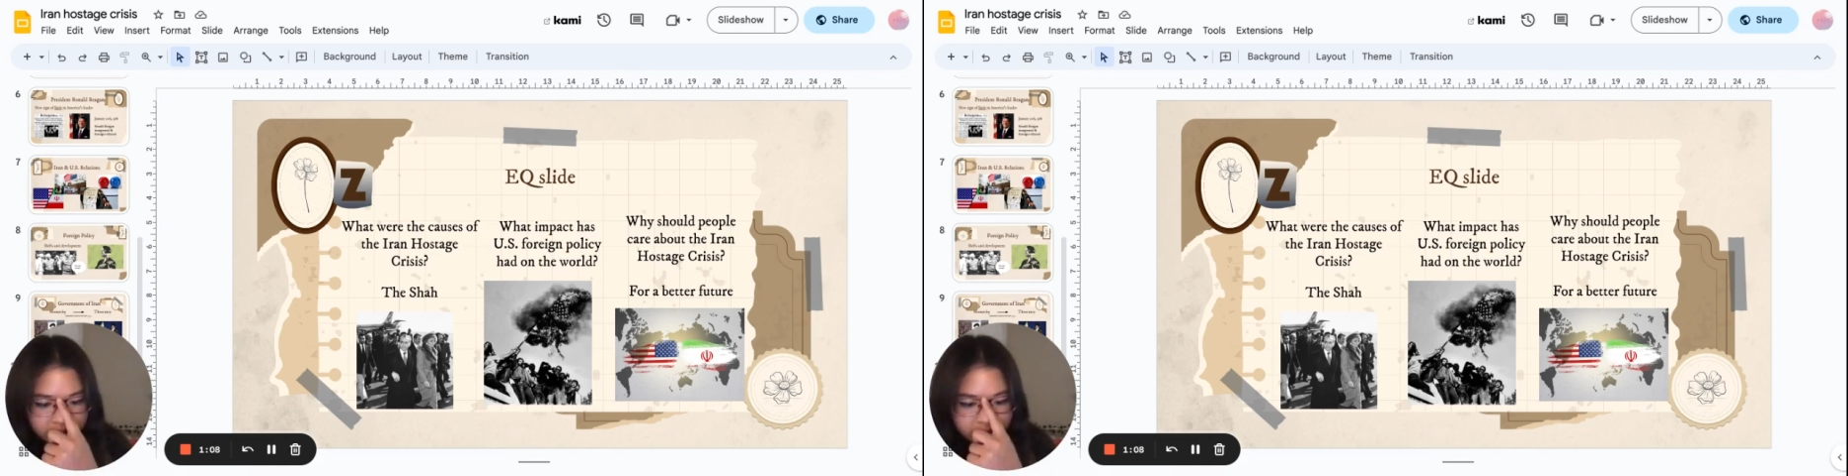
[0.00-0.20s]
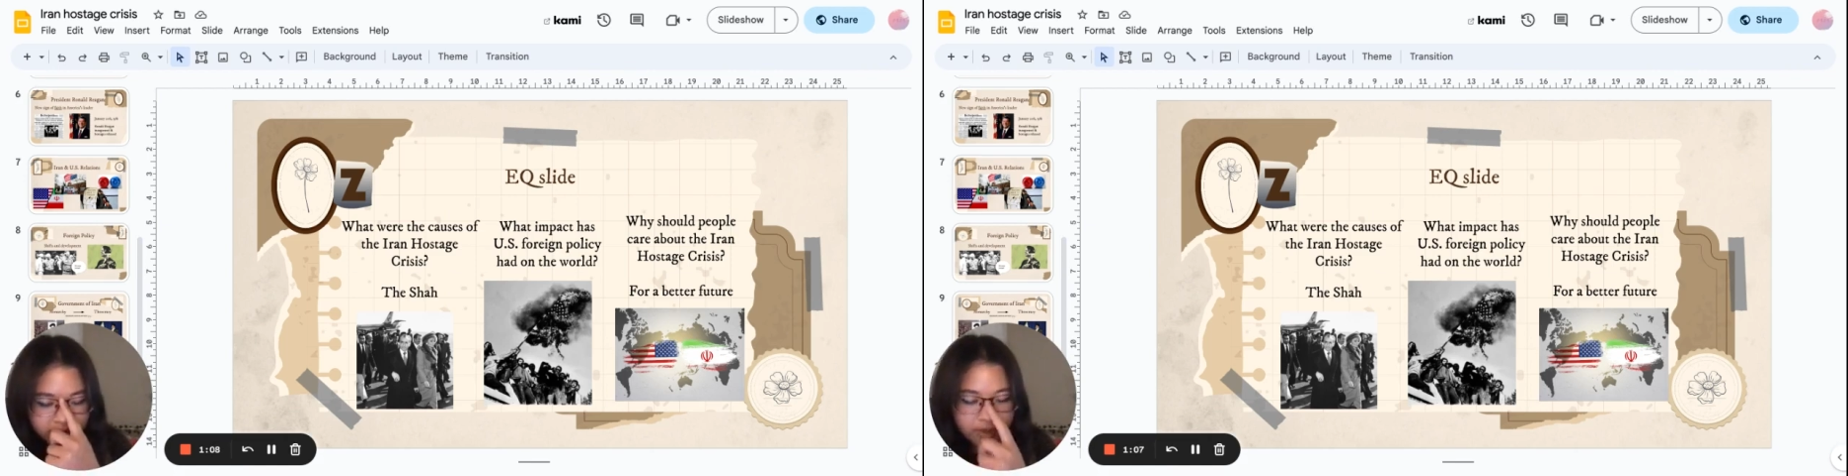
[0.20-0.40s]

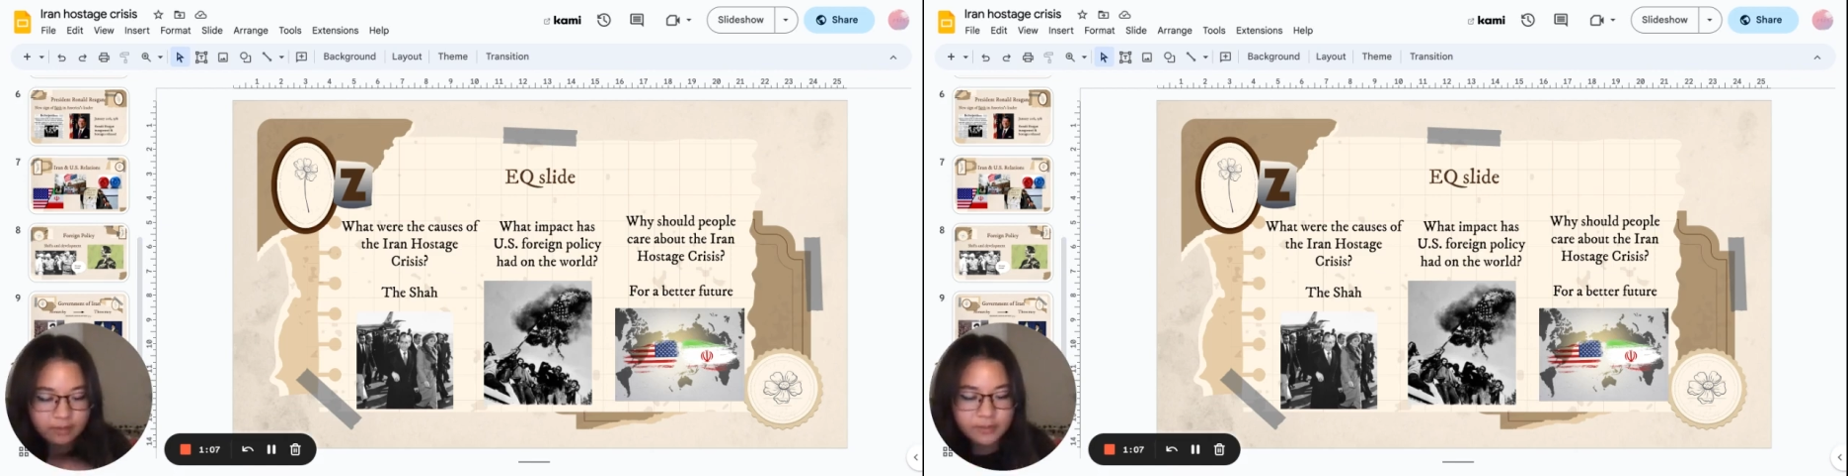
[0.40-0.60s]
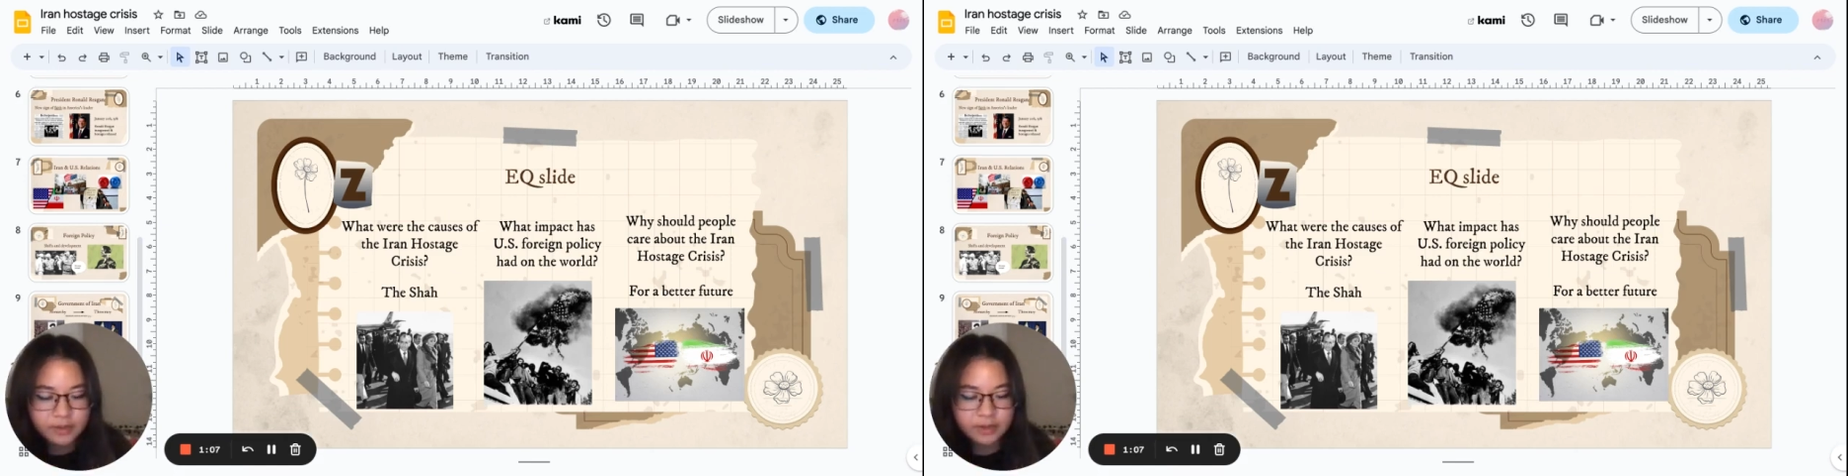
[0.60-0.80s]
leader
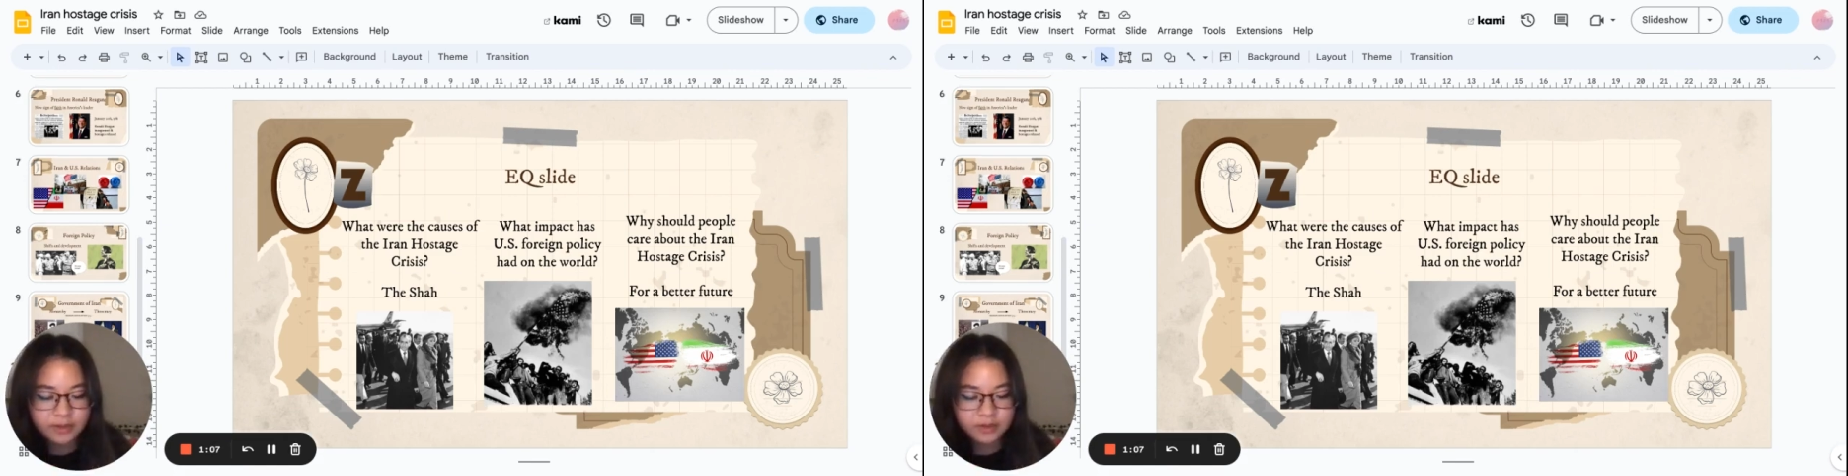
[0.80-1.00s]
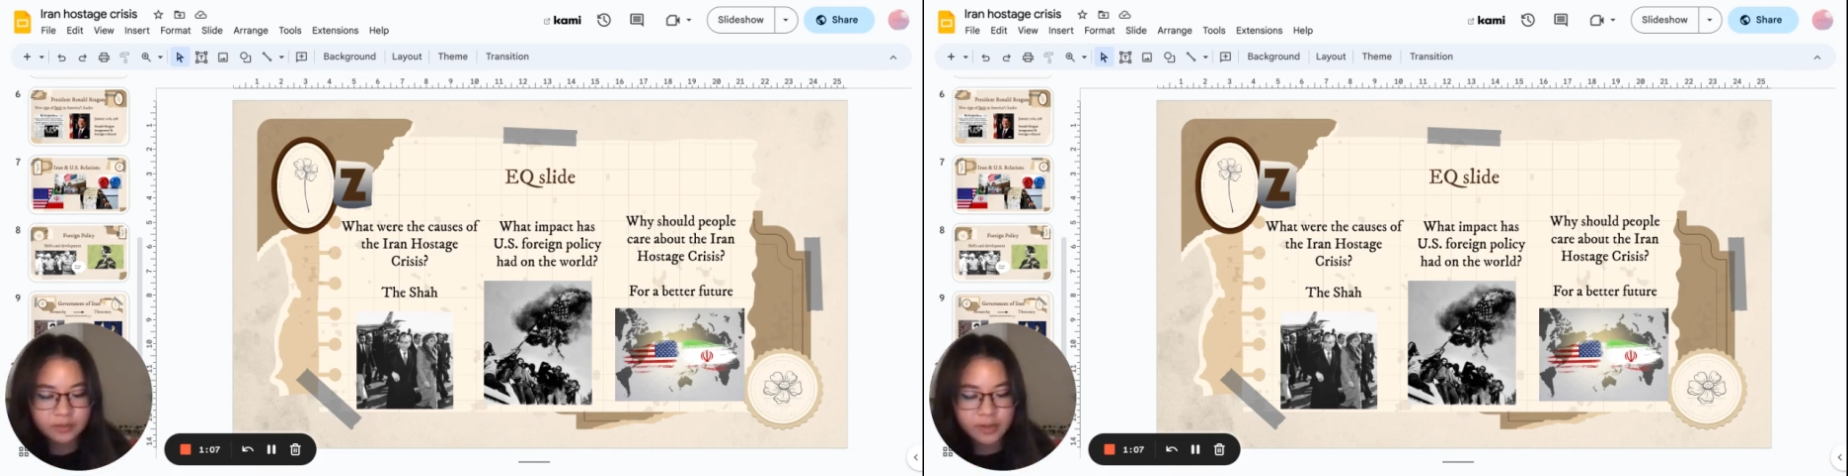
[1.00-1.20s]
became
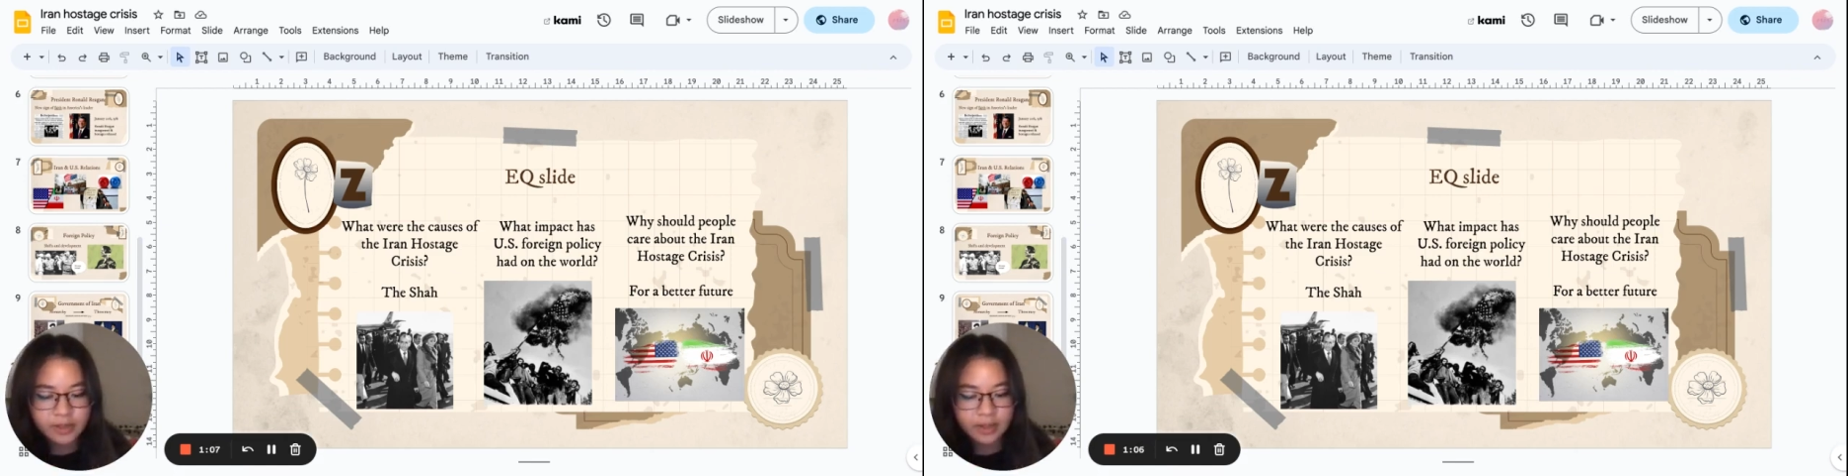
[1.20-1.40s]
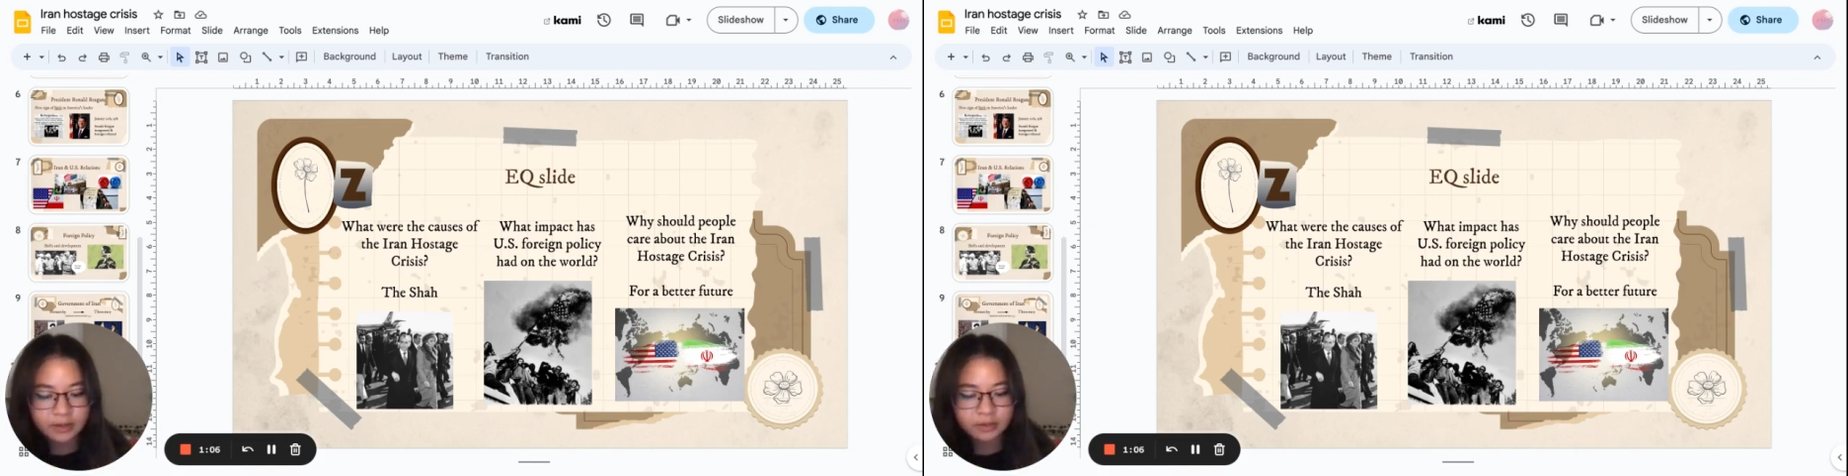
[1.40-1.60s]
seen as weak,